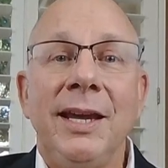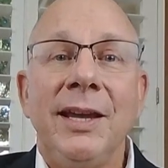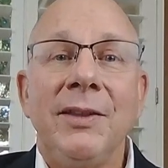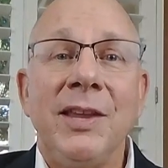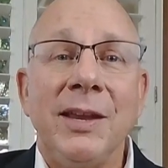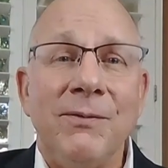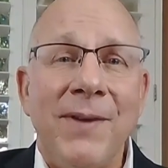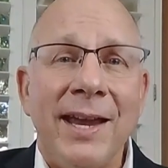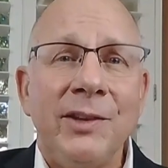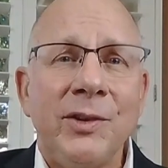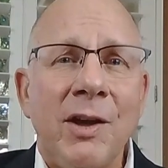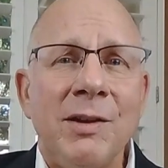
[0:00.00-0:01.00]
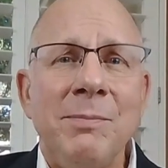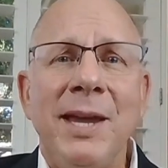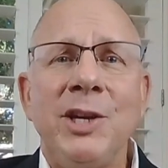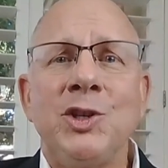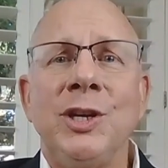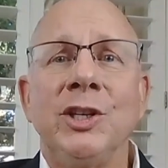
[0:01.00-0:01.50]
the advanced
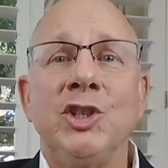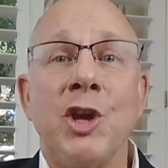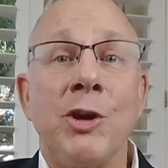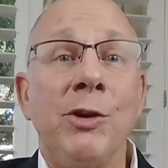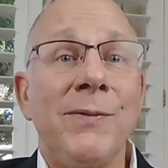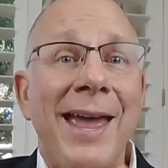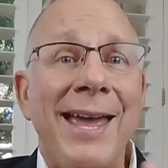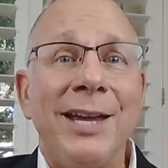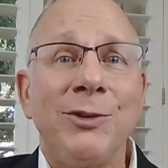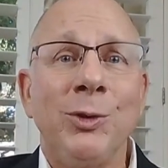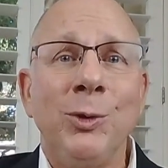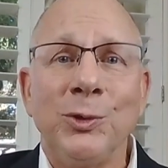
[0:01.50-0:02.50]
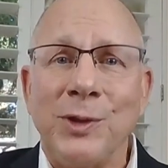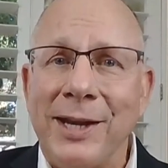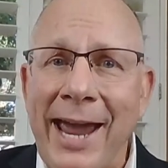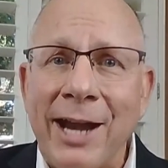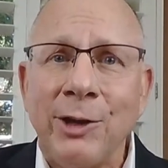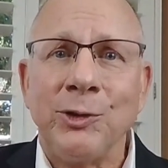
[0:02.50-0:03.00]
automation and generative AI tools that
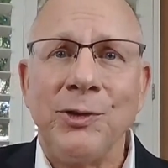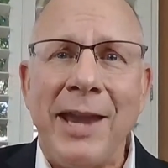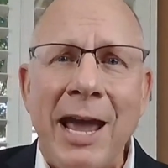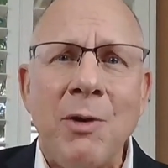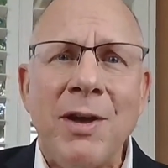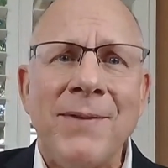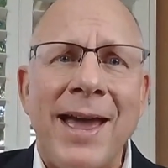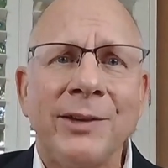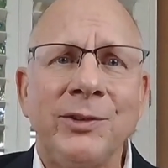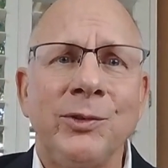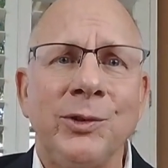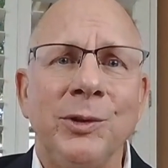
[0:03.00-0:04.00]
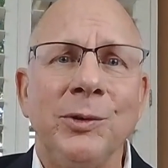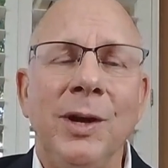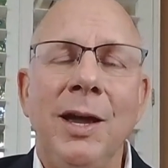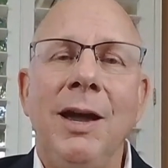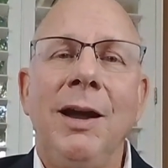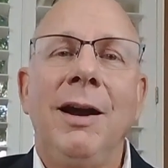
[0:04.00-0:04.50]
hackers now have access to
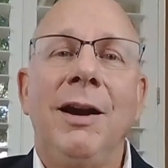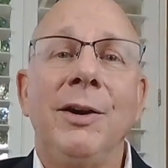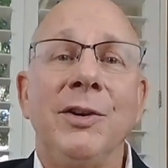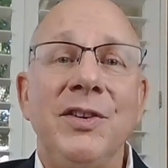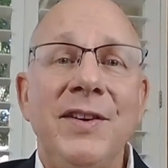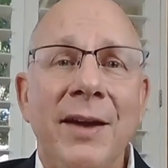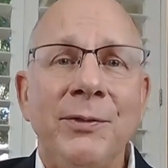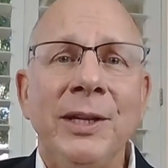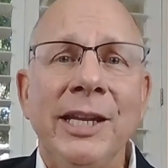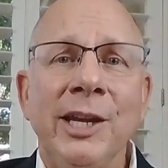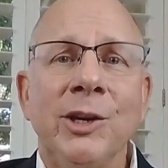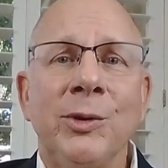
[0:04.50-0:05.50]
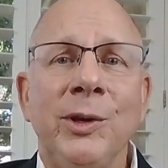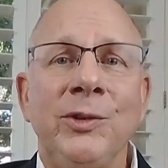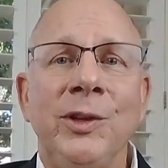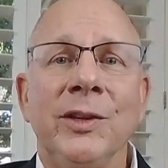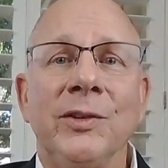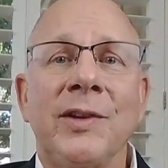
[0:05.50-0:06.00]
are definitely
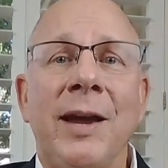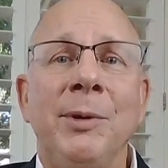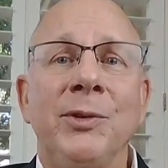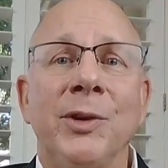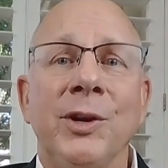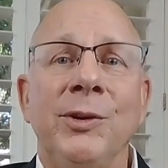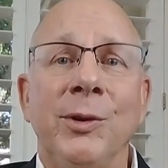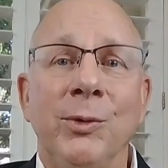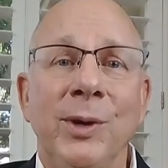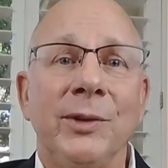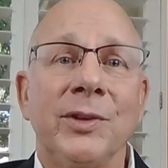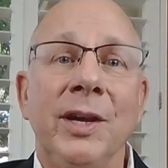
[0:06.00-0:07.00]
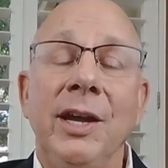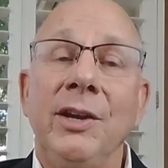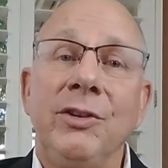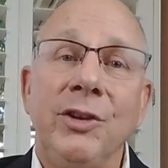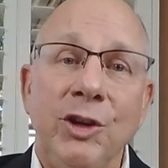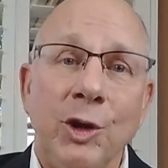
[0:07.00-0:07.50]
increasing the cybersecurity risk
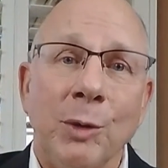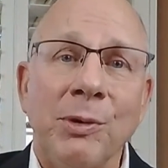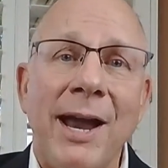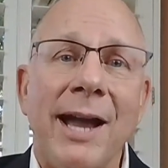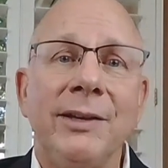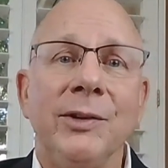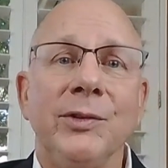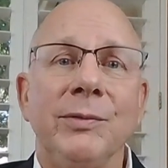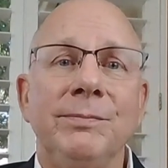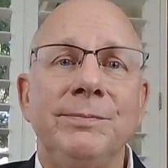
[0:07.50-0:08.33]
to your practice.